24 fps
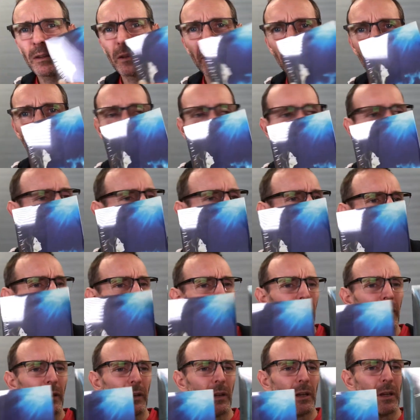These two.
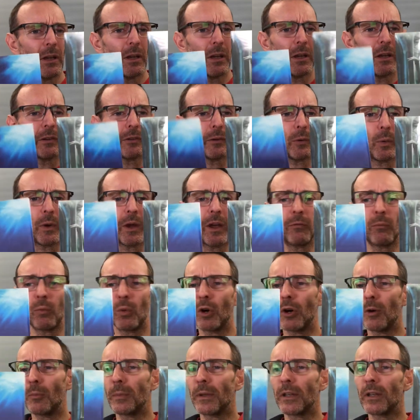So we have
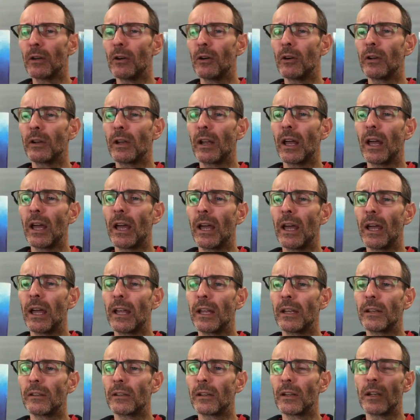World Be Gone
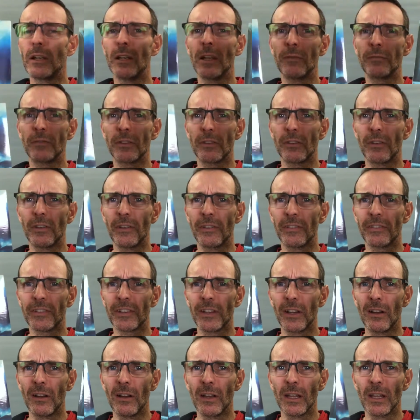and Love You to the
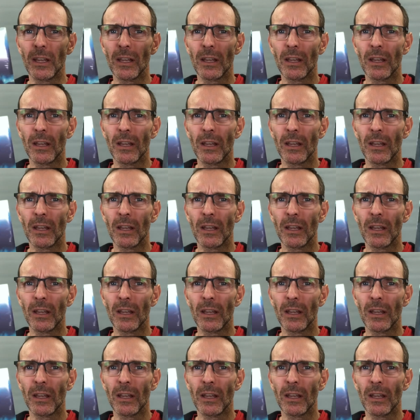Sky.